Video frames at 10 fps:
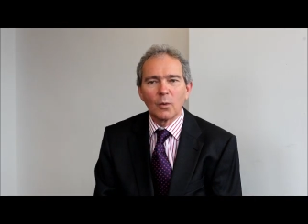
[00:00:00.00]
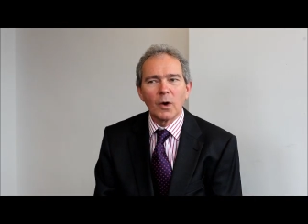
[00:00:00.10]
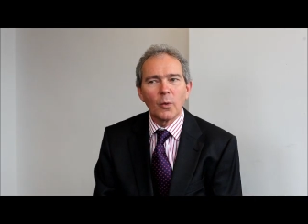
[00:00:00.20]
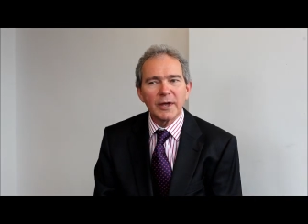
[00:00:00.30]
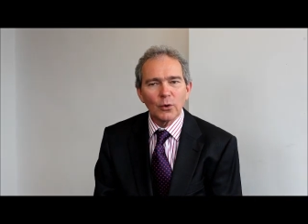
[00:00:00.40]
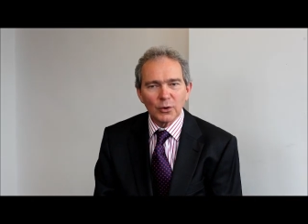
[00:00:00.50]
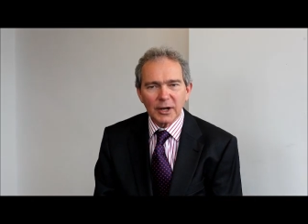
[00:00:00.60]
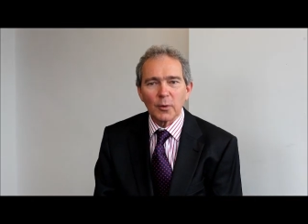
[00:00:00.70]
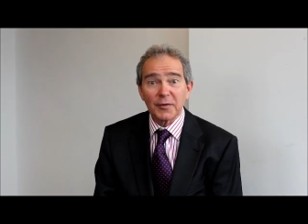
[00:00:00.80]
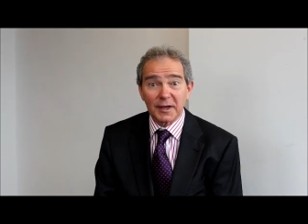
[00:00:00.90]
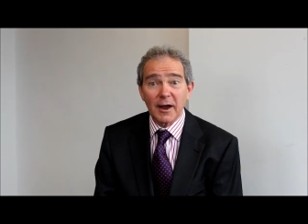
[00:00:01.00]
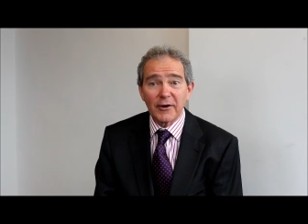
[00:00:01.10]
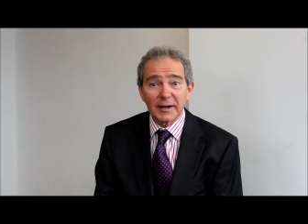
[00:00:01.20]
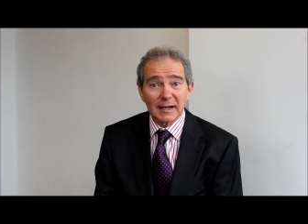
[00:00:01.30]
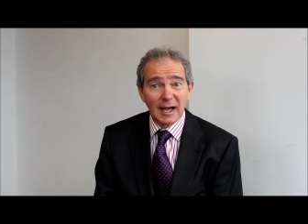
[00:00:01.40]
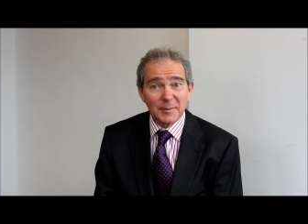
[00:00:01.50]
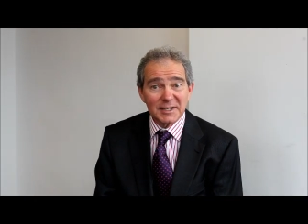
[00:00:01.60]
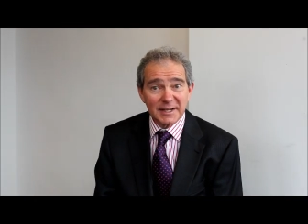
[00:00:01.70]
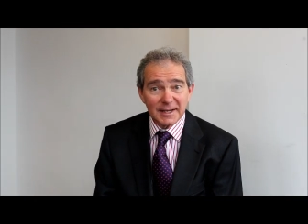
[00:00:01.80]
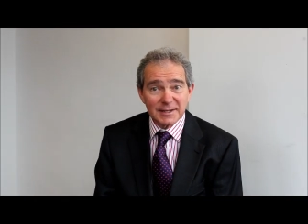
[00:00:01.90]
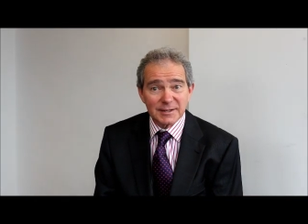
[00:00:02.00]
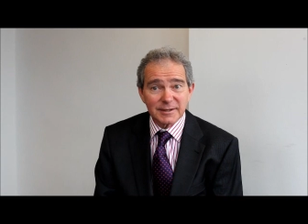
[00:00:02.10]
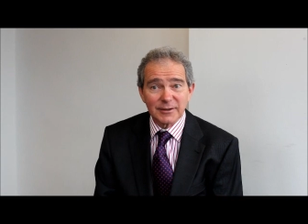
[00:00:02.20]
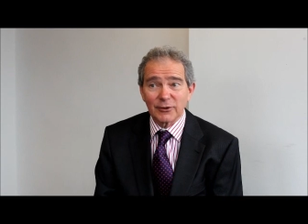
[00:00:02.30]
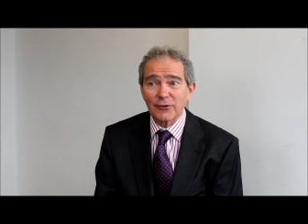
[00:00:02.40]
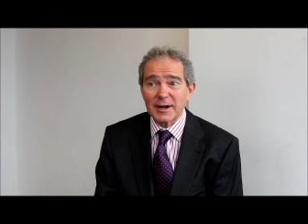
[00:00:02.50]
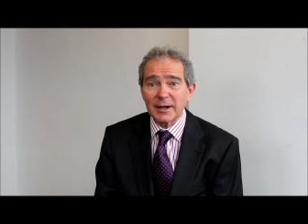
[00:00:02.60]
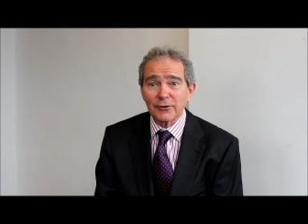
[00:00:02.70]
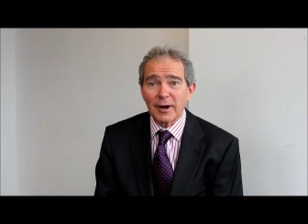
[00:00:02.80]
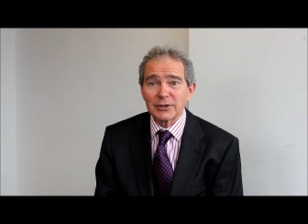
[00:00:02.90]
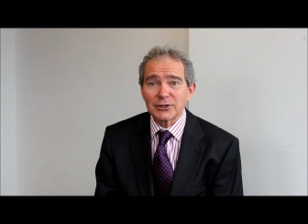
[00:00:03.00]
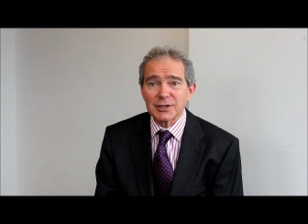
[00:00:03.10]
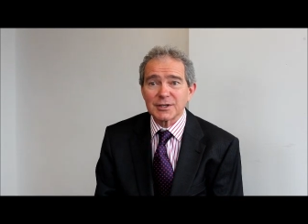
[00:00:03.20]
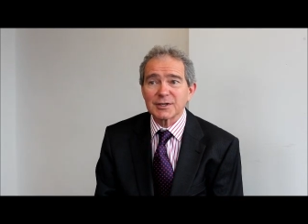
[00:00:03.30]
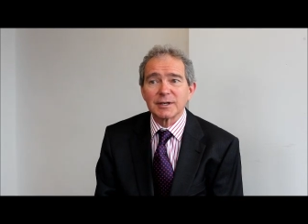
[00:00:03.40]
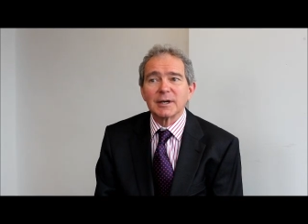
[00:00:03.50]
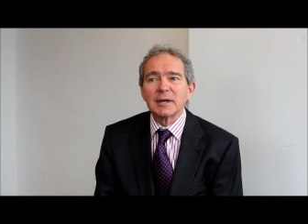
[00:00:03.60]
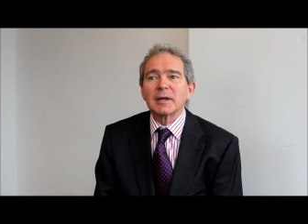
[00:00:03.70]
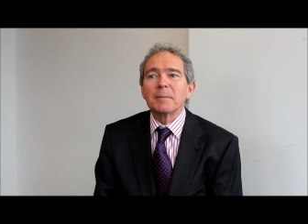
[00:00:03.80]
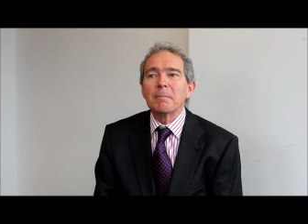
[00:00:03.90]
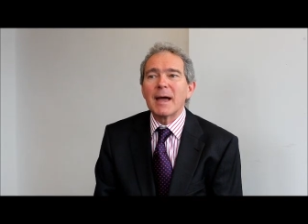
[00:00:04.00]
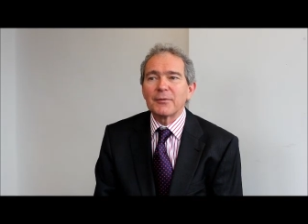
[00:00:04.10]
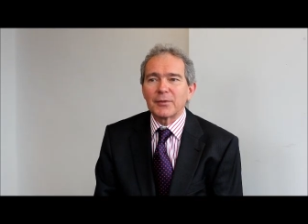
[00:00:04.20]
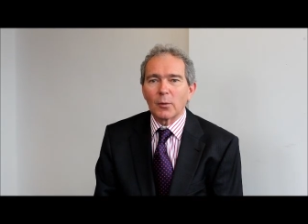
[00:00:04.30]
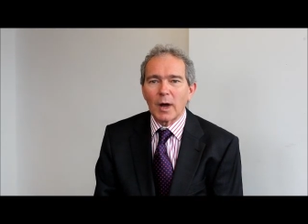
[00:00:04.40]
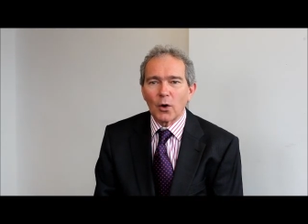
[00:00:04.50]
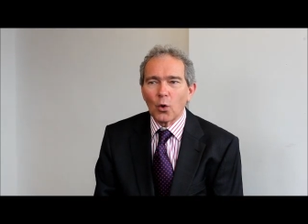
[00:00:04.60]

Well, we all know what the current climate is. Credit crunch has meant that we're